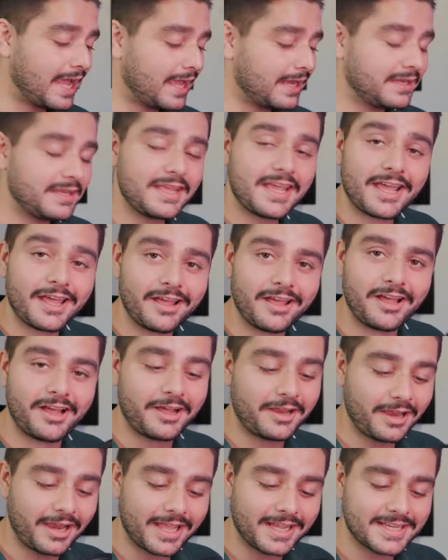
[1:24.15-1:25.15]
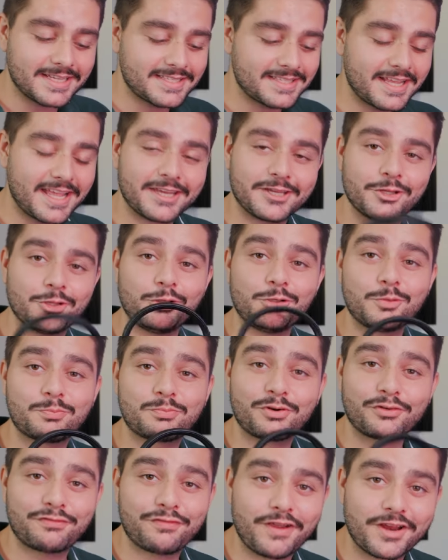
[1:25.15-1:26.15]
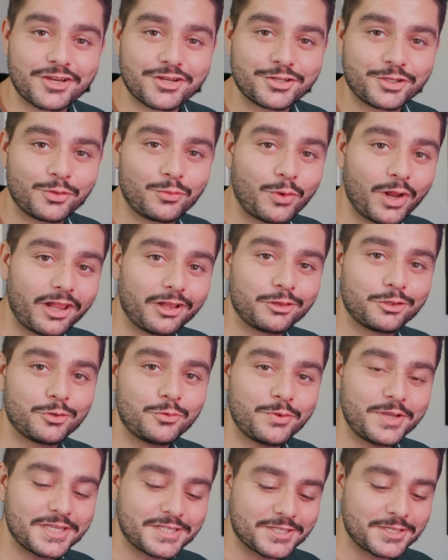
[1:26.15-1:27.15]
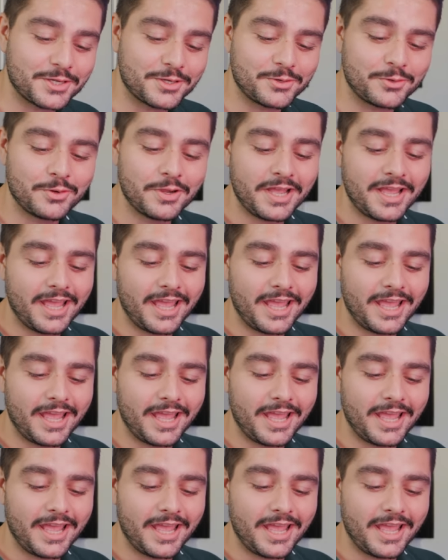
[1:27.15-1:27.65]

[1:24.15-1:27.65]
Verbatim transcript: and yeah uh, like I said you look professional while doing so